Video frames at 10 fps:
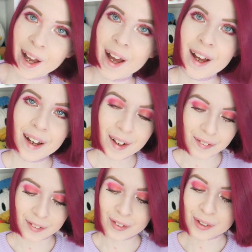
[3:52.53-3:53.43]
we
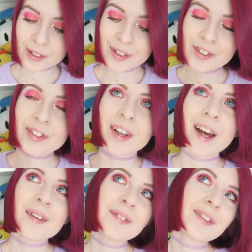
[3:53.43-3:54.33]
have, of course,
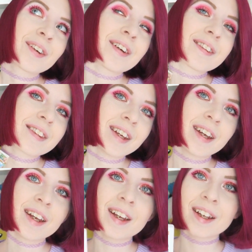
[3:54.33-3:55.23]
Animal
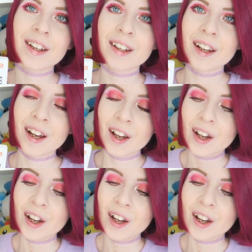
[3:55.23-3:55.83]
Crossing.